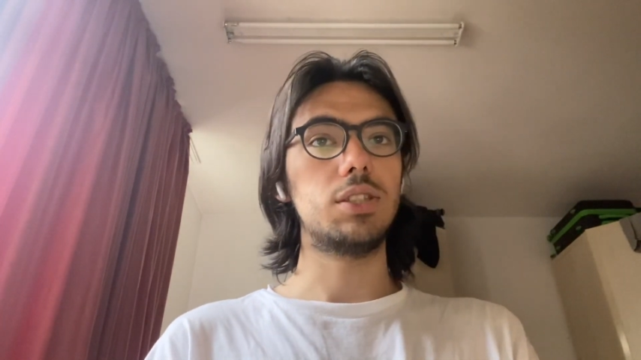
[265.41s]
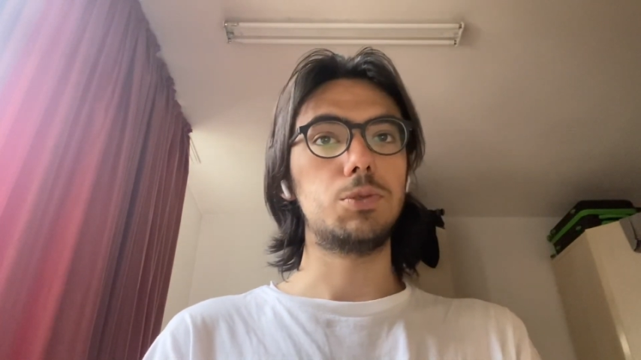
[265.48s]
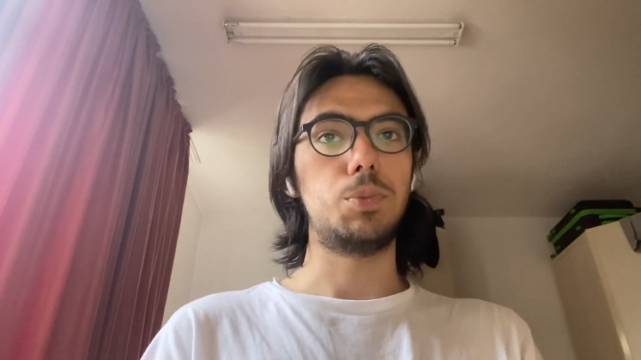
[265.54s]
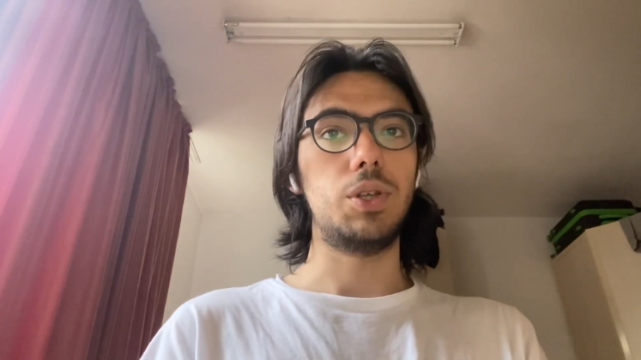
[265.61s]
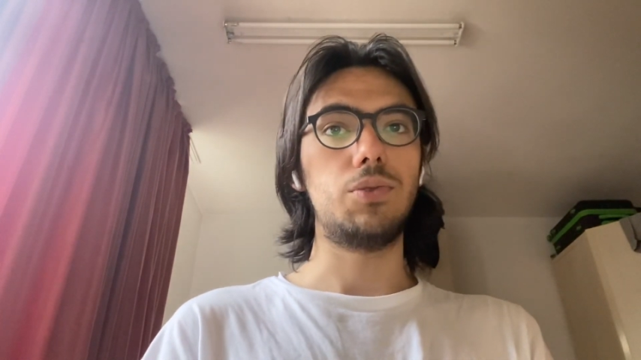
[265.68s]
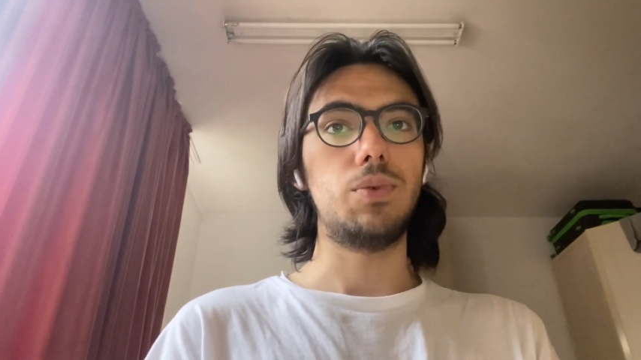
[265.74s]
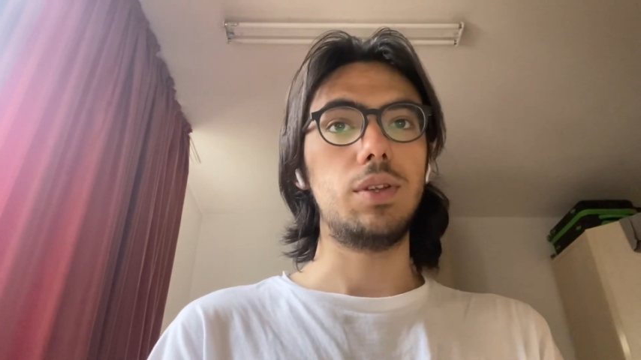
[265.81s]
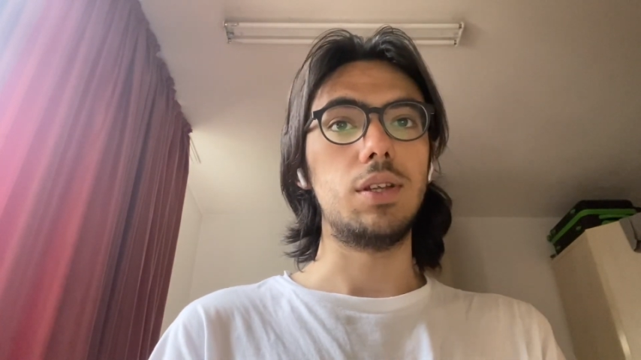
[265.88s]

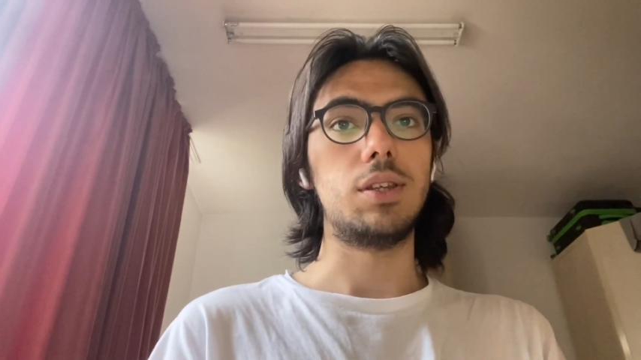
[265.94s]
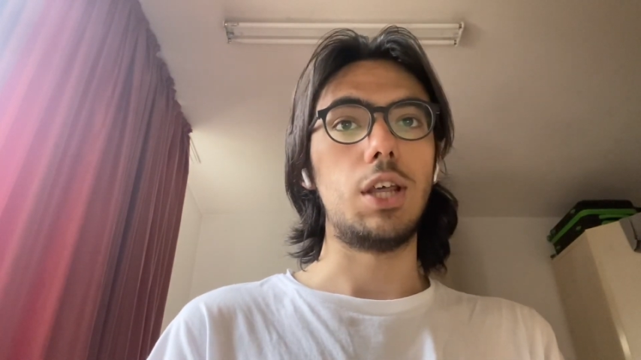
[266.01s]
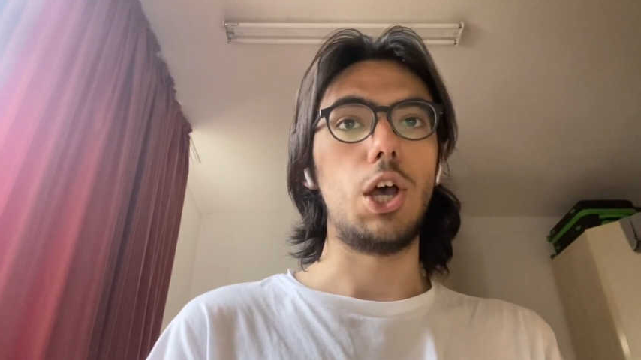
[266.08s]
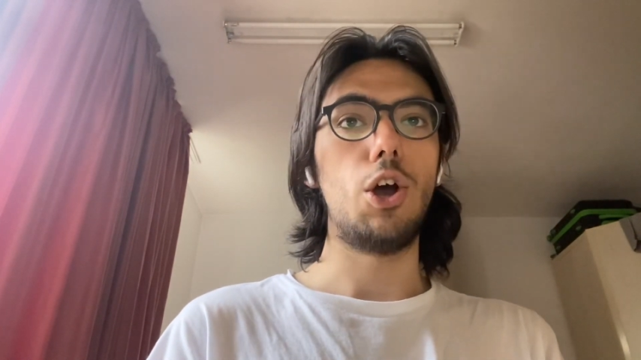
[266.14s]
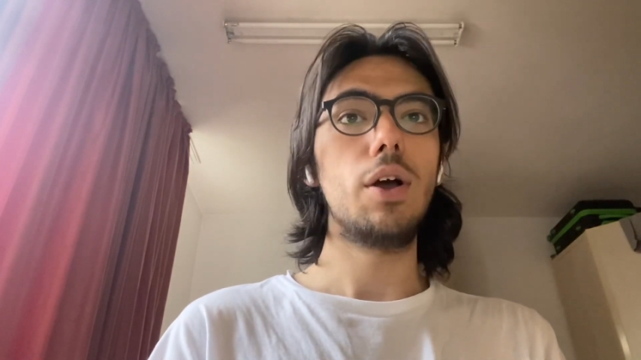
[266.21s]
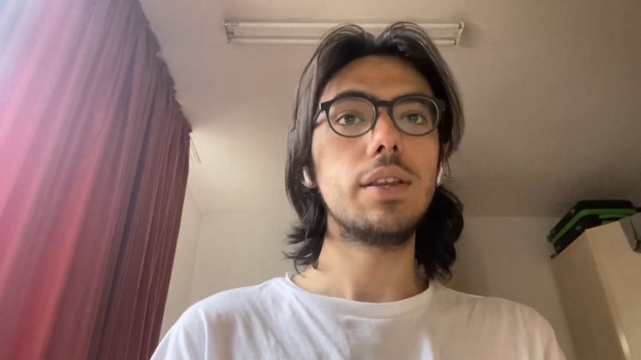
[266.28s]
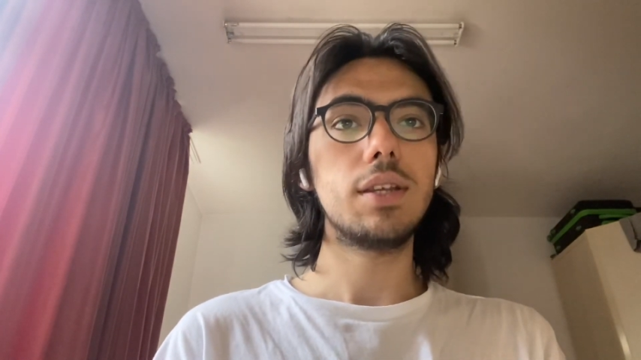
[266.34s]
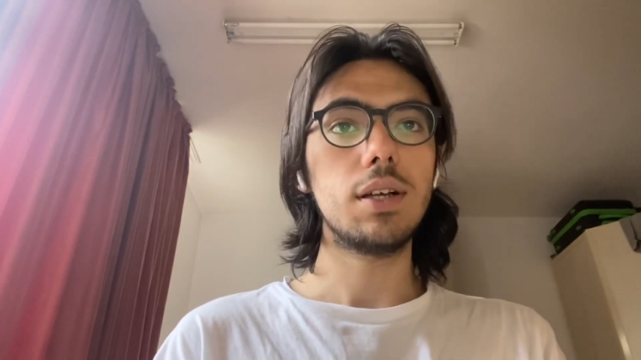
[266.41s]
between the
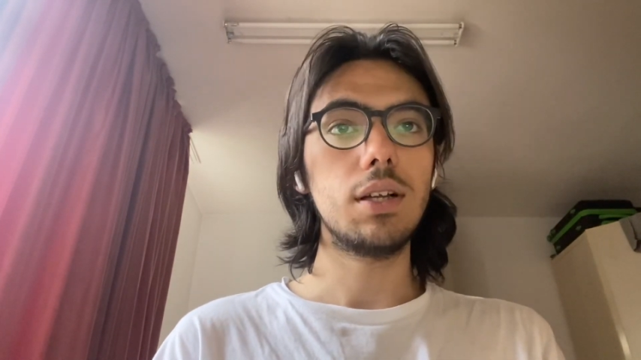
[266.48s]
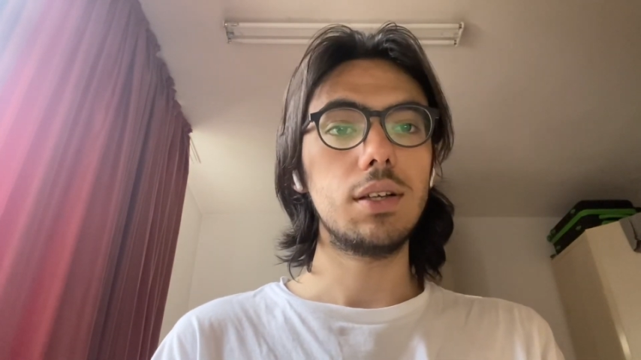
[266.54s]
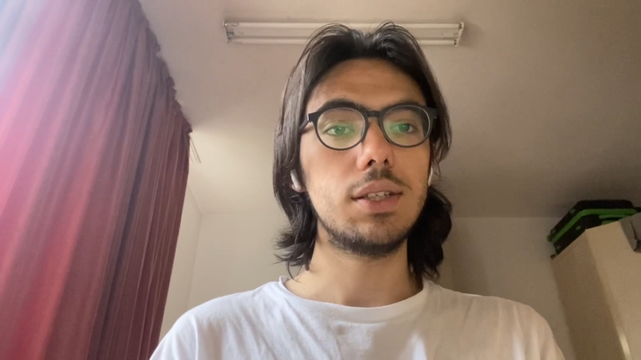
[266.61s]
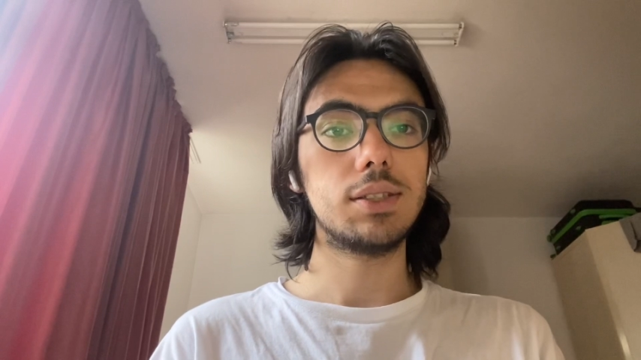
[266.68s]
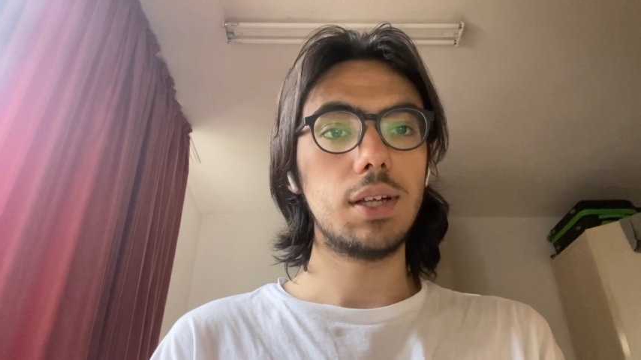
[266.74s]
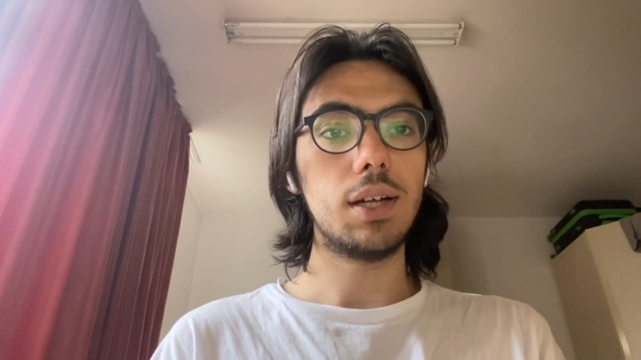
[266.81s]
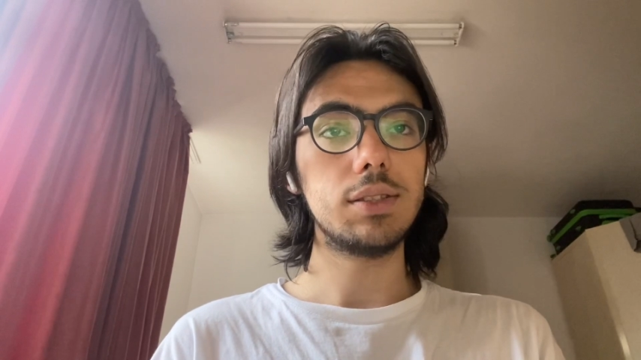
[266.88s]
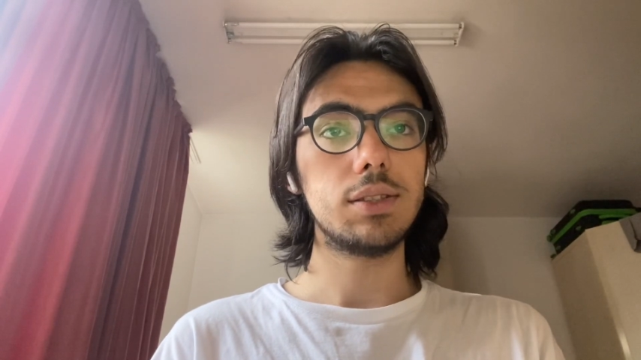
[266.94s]
theoretical results